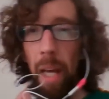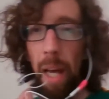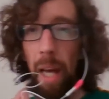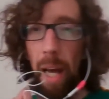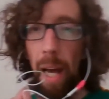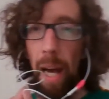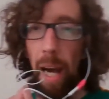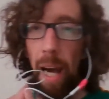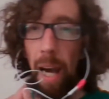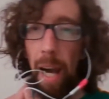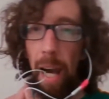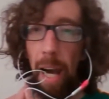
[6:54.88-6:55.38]

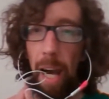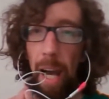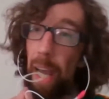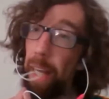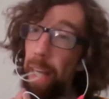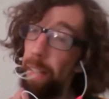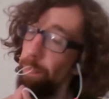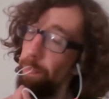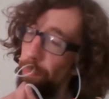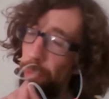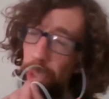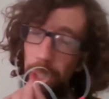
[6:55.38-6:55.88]

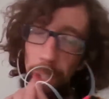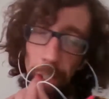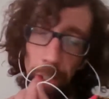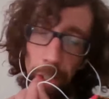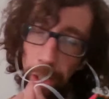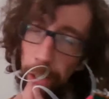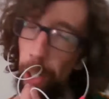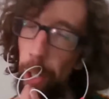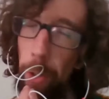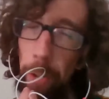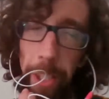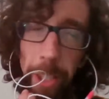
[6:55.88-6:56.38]
And, you
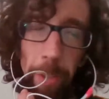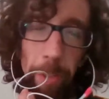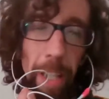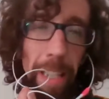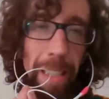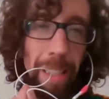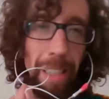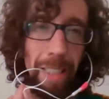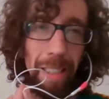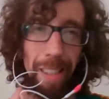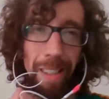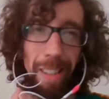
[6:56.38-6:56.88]
know, let's face
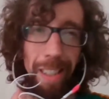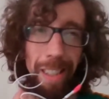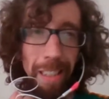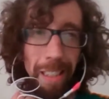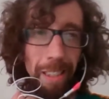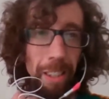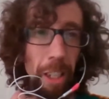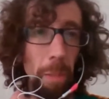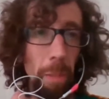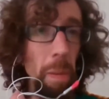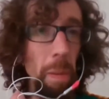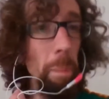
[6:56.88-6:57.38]
it,
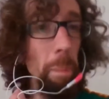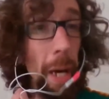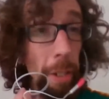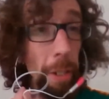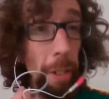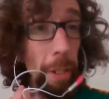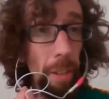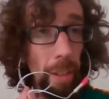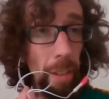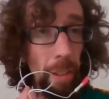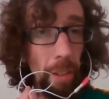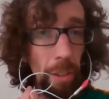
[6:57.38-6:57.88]
system could be
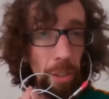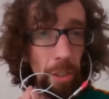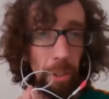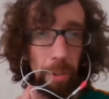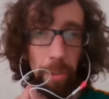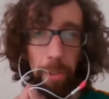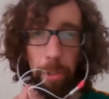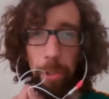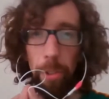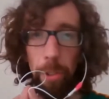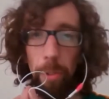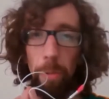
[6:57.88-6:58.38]
better. So
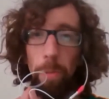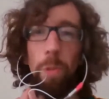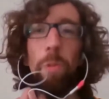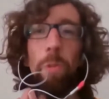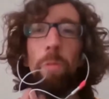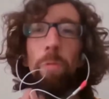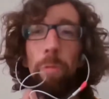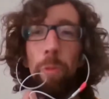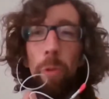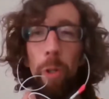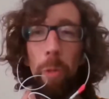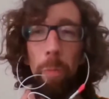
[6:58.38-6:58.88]
there's room
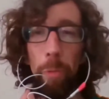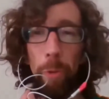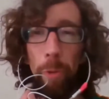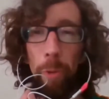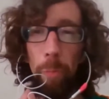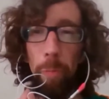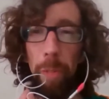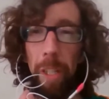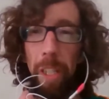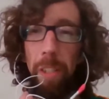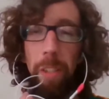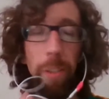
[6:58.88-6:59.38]
for
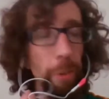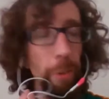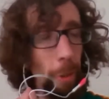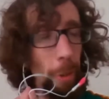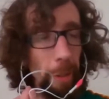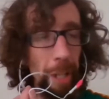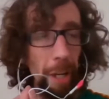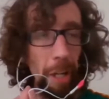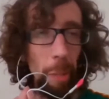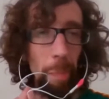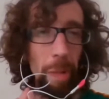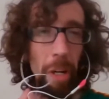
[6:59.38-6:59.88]
improvement, no
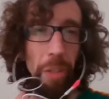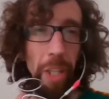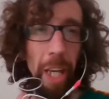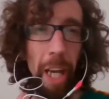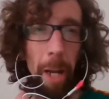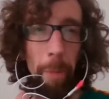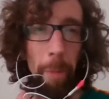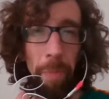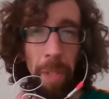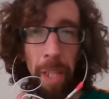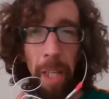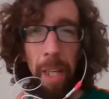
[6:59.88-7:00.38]
doubt about
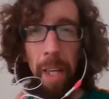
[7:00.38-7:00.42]
that.